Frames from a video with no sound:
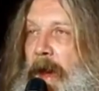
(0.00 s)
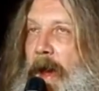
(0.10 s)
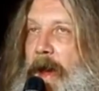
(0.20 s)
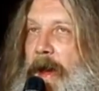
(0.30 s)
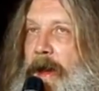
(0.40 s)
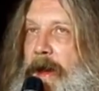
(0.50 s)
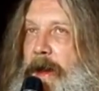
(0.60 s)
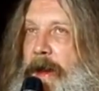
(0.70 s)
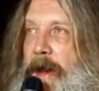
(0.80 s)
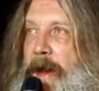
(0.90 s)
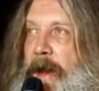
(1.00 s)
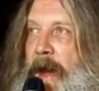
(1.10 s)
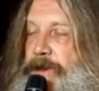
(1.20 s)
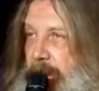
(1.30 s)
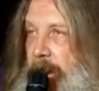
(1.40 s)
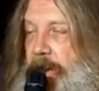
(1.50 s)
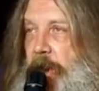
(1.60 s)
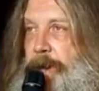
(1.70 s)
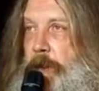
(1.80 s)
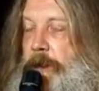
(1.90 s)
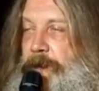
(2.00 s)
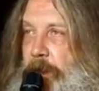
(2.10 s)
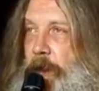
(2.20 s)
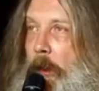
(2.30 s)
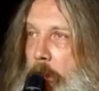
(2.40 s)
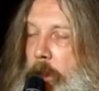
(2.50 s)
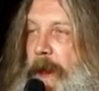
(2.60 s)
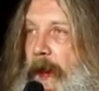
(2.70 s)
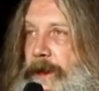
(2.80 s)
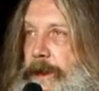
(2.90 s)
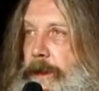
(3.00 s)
Uh, and Jack Kirby would have done all that.